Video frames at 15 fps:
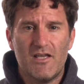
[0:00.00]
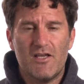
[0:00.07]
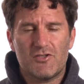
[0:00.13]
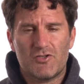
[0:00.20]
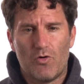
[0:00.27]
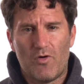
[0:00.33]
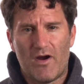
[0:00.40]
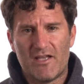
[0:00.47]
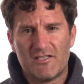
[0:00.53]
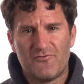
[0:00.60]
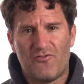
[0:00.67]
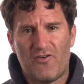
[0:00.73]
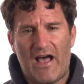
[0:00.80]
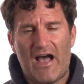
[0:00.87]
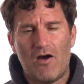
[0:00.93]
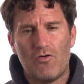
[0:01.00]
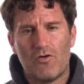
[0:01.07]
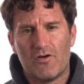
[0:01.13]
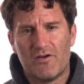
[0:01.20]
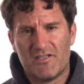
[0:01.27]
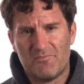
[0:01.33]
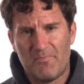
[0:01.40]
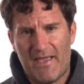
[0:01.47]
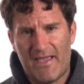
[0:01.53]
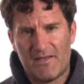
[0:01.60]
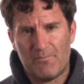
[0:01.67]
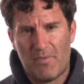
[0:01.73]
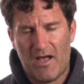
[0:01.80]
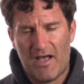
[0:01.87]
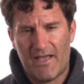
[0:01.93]
So whereas flour is
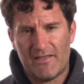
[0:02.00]
made